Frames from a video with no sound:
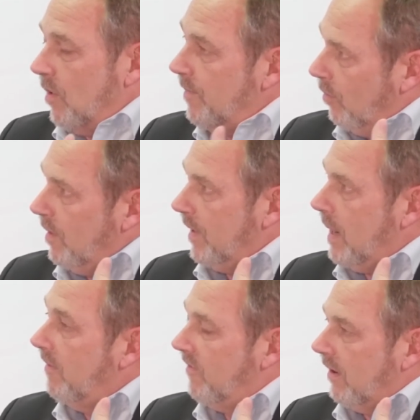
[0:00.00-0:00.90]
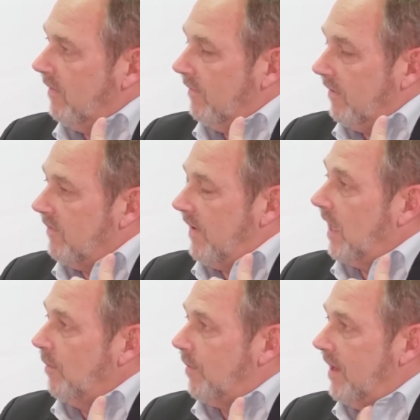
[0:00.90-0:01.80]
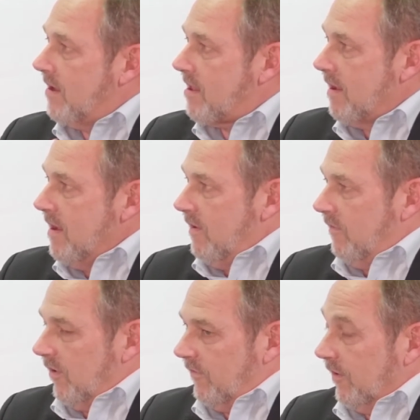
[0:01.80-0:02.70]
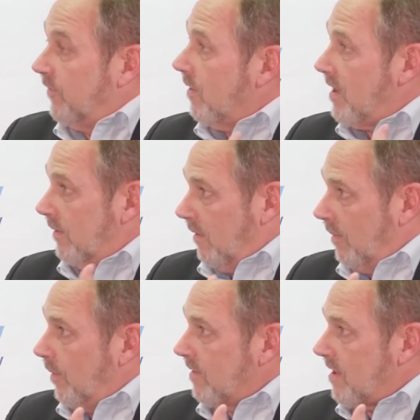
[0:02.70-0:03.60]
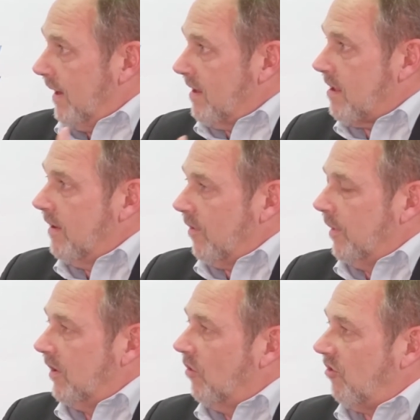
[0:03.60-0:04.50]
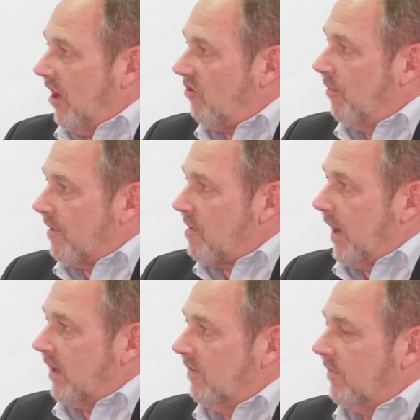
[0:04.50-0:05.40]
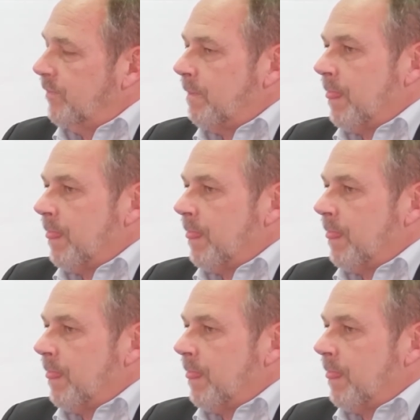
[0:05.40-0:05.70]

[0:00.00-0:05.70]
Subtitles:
It would have become a very, very valuable piece for folks on both sides from a negotiation perspective.